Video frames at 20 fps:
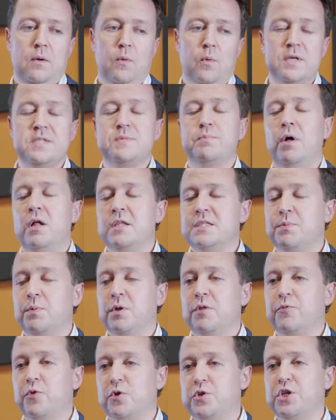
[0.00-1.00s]

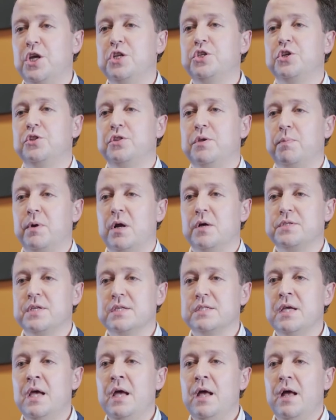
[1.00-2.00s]
responsible for changing the
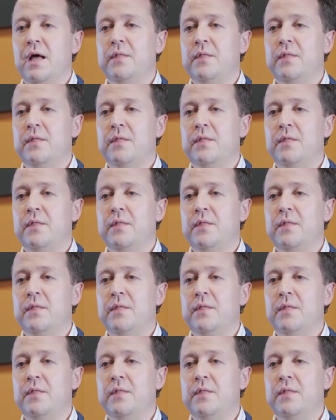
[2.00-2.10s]
process.